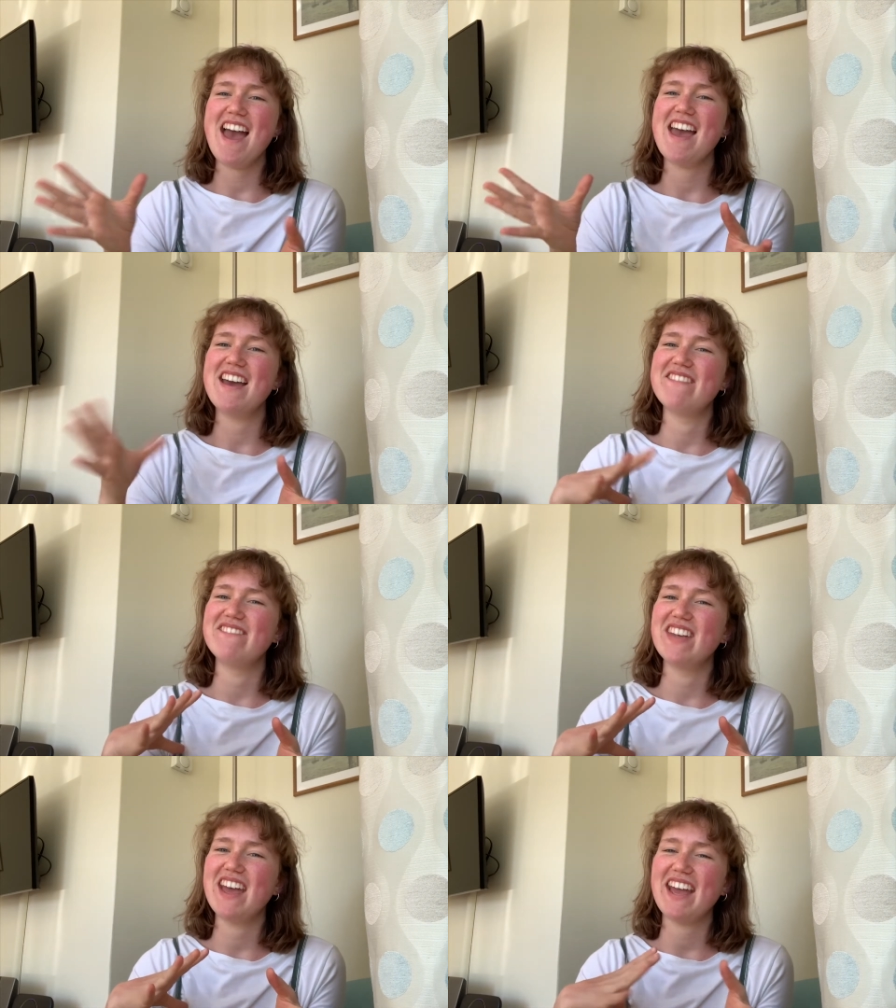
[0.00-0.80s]
don't
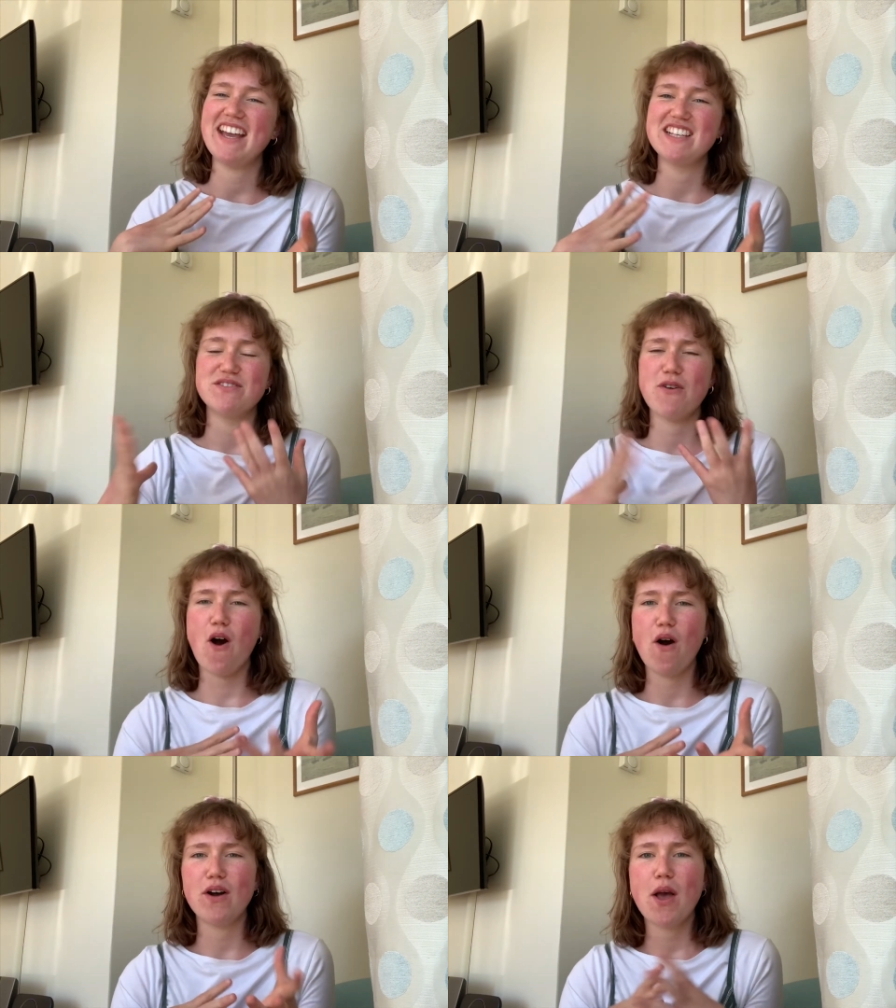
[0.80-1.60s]
know, is
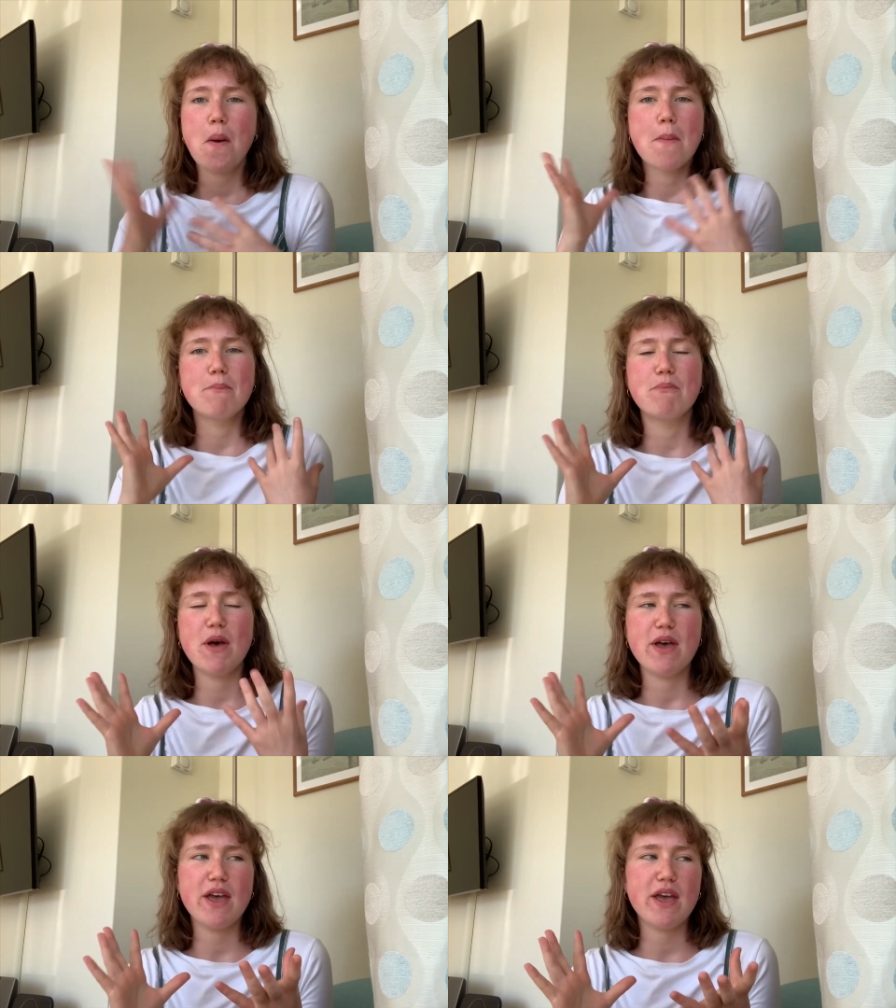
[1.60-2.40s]
wrong,
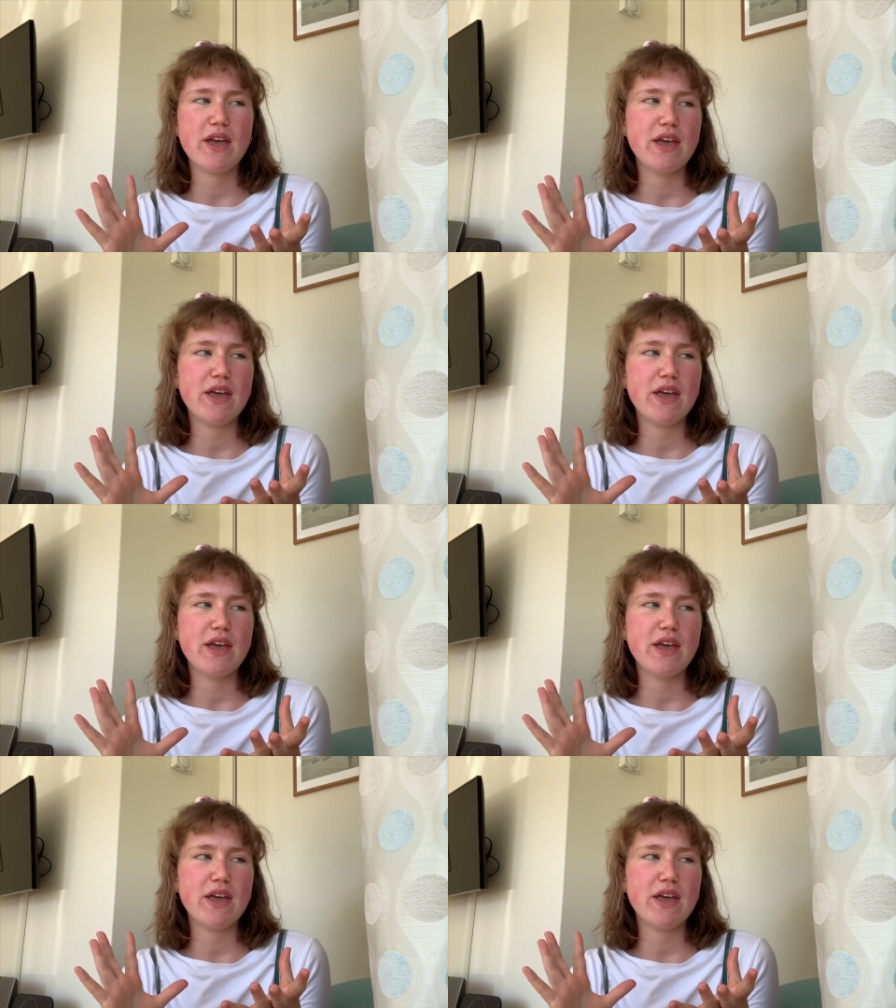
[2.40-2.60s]
but